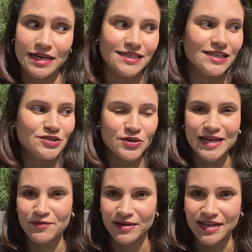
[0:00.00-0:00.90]
isn't too
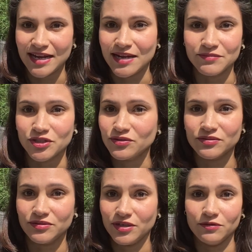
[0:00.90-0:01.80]
liquid and I'm just,
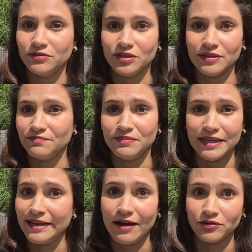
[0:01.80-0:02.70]
gonna
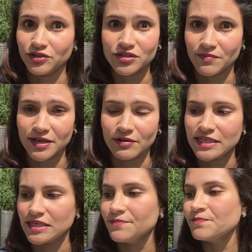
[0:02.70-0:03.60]
bleed out or something crazy.